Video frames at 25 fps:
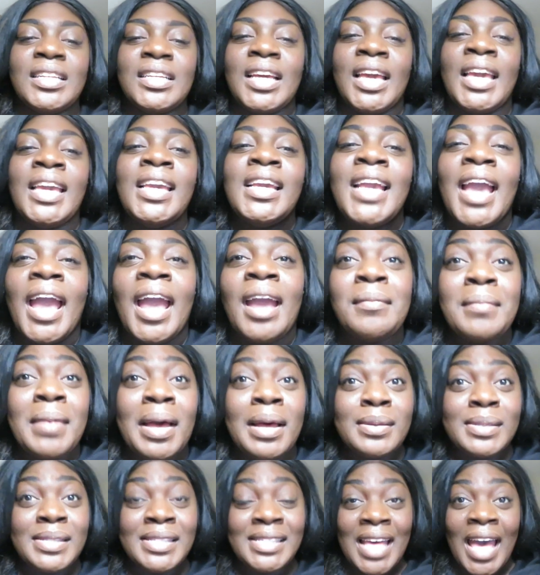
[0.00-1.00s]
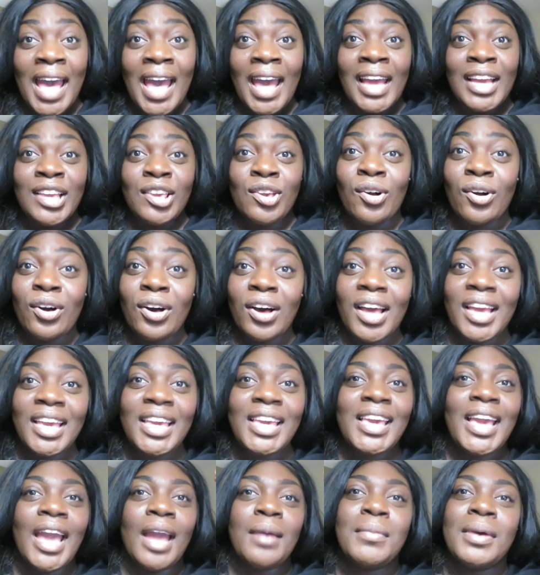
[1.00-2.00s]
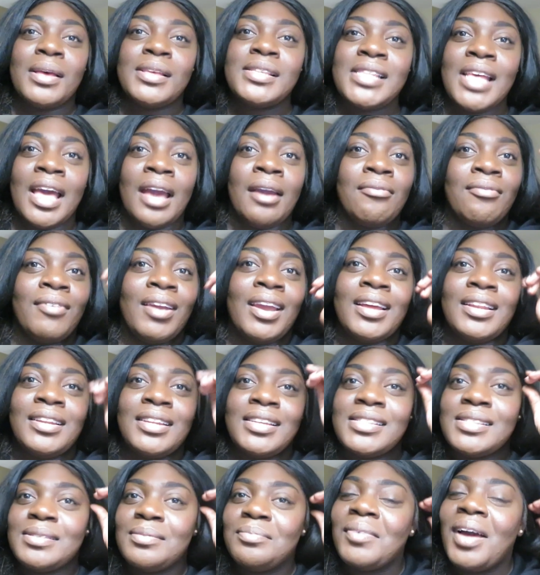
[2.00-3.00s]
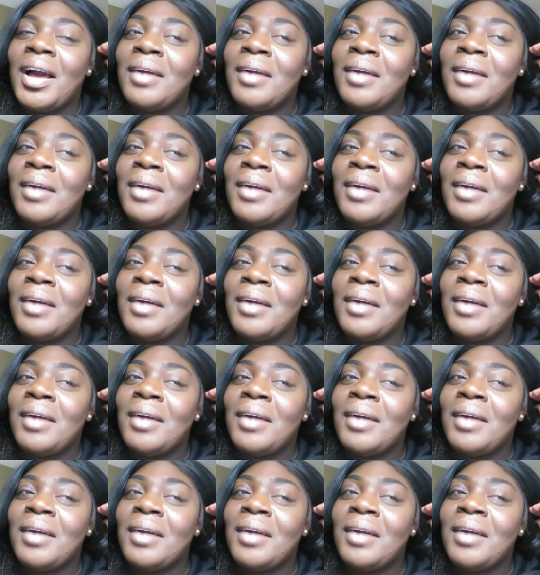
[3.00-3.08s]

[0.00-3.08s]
he came outside, God. He came outside reckless.